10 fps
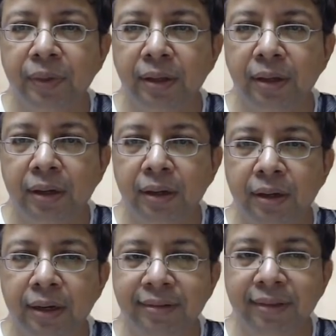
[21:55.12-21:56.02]

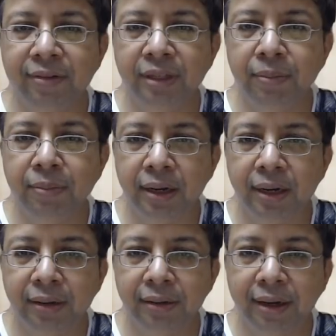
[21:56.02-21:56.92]
it's never the
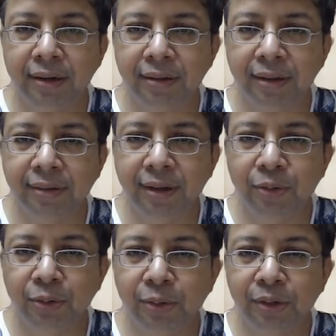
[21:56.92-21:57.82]
market that is
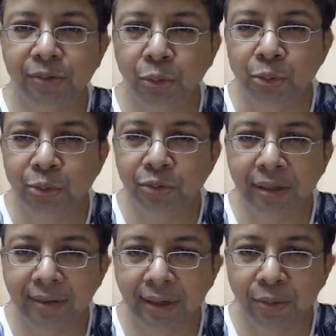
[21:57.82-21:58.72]
listening to you. It's you who's
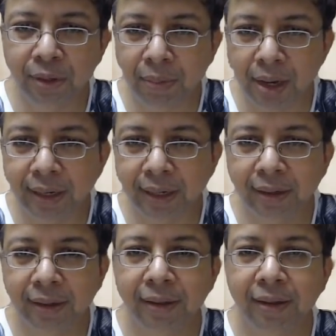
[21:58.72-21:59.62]
listening to the market,
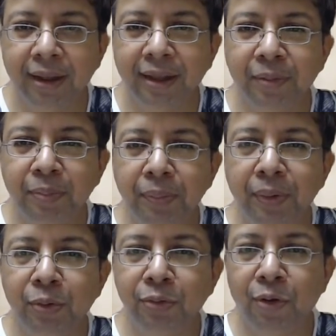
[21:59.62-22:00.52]
and the
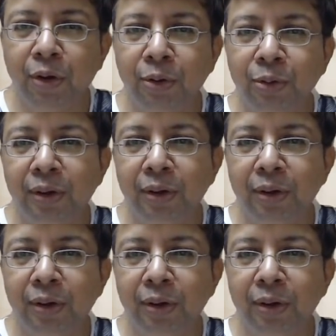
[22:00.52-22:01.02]
people who follow you are